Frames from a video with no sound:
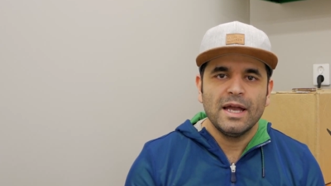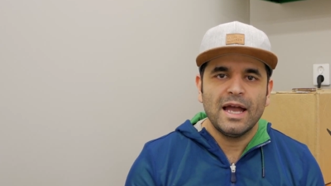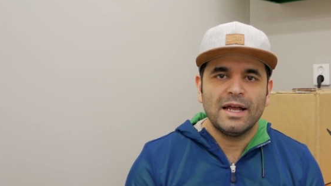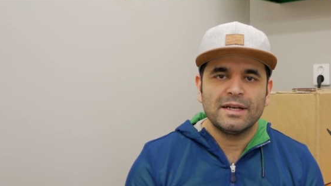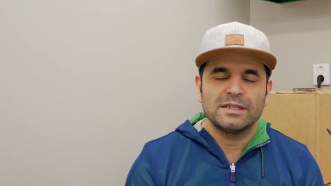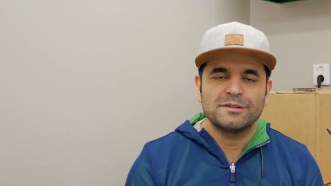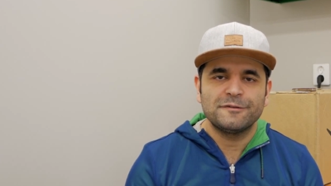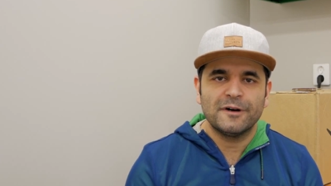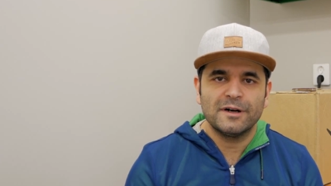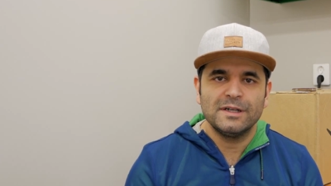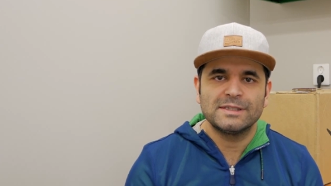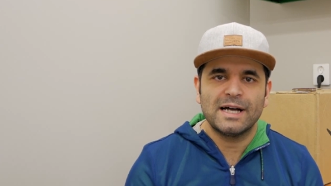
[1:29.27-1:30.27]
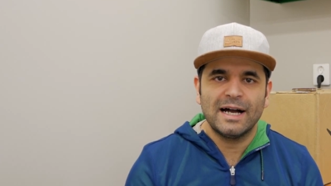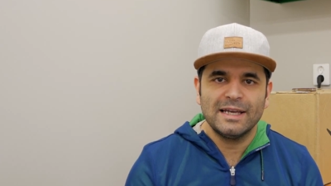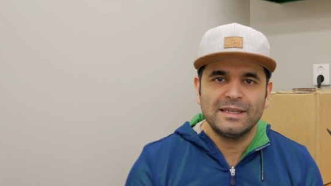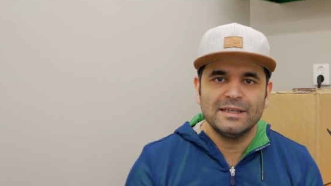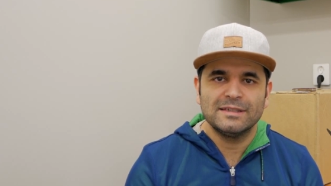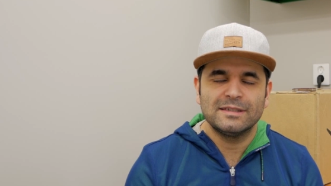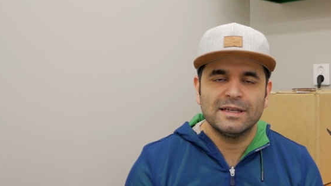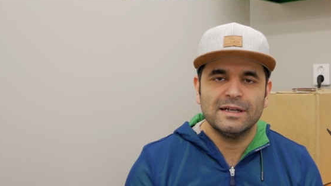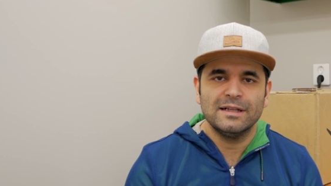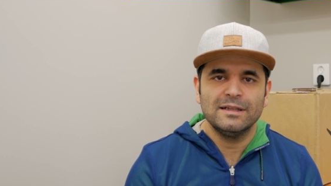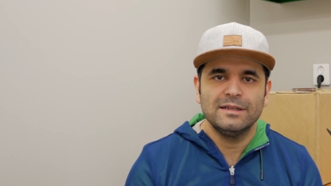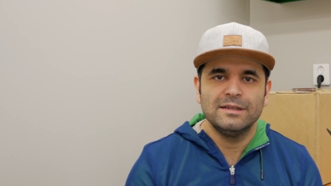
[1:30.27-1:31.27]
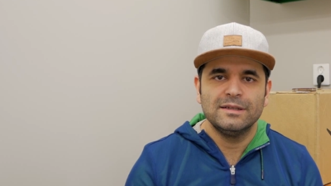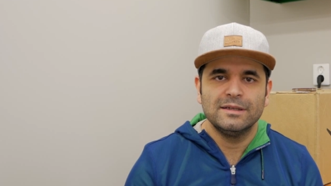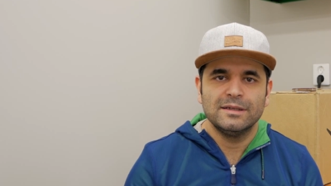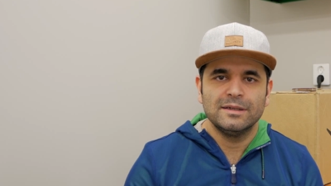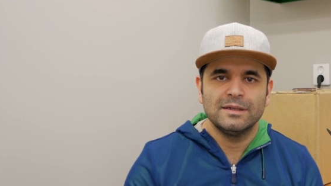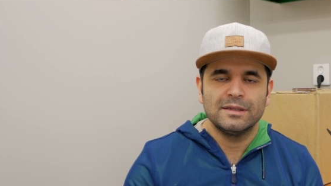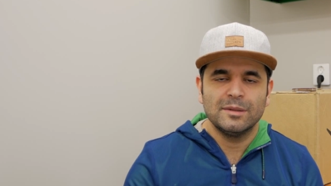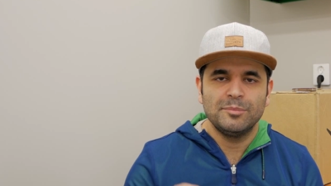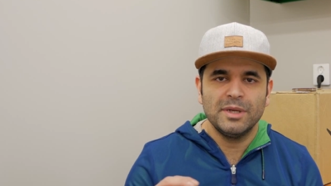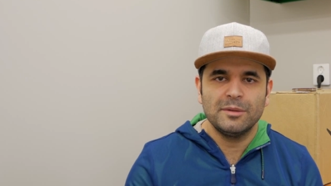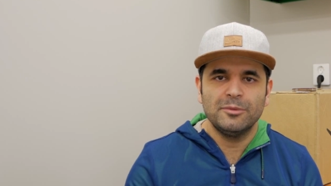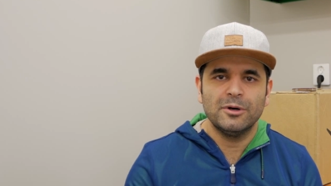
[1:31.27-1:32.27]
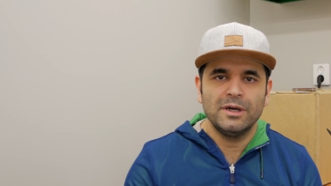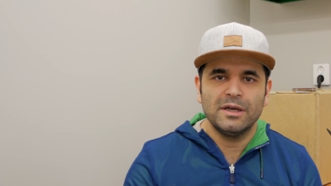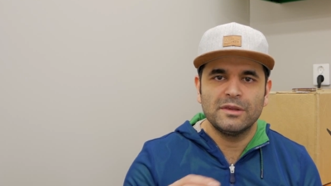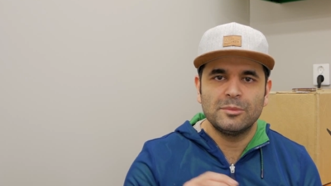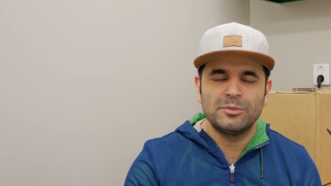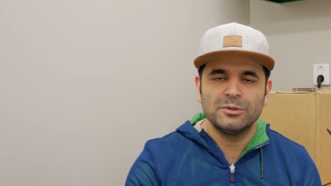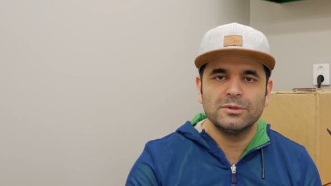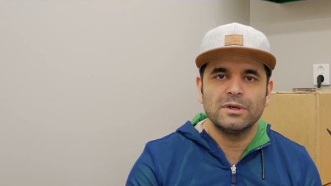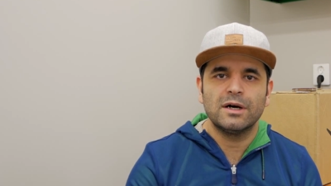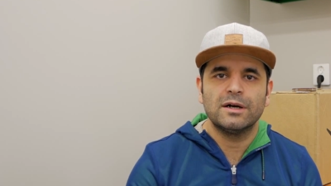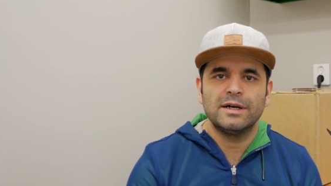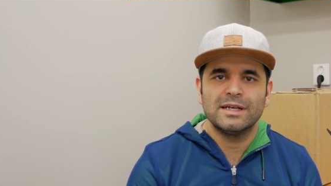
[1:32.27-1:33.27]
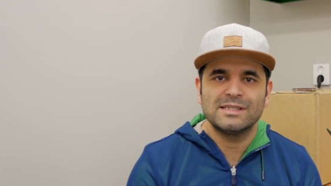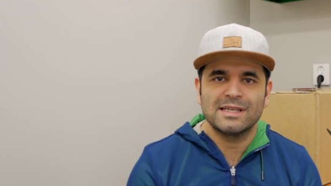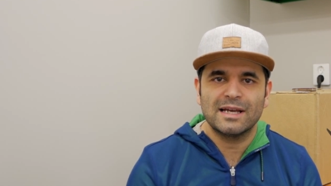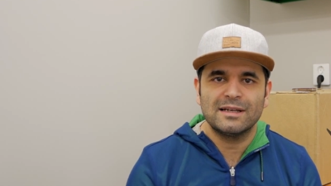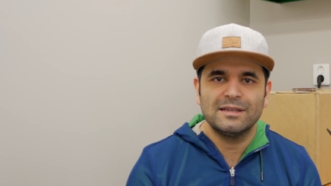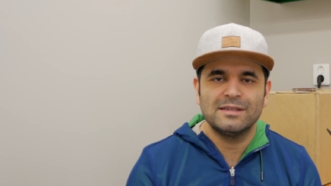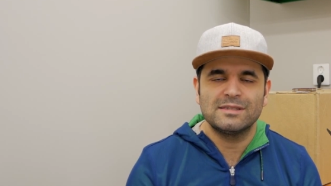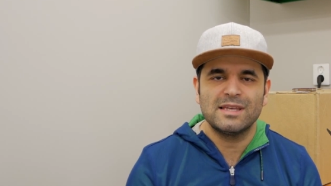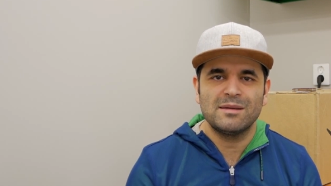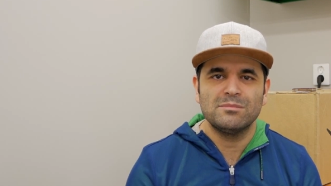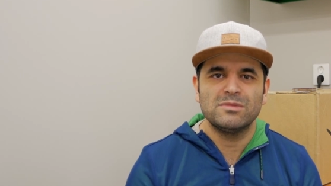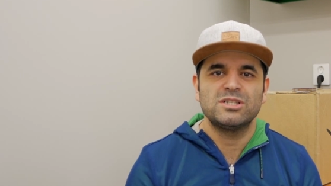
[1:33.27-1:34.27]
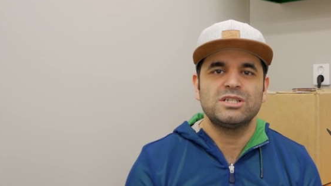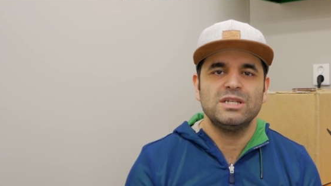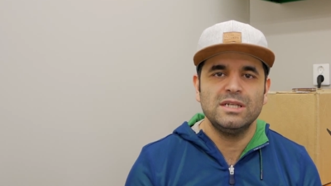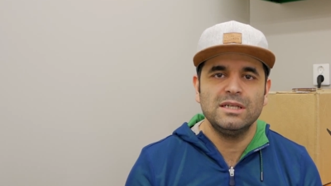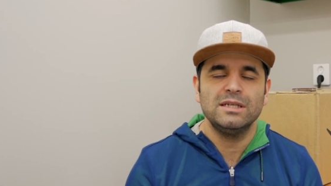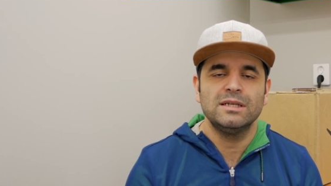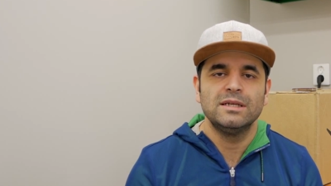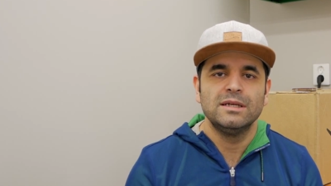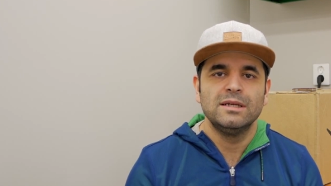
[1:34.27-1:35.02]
and as far as I can tell, the Big Boy and the Bruhl are exactly the same machine,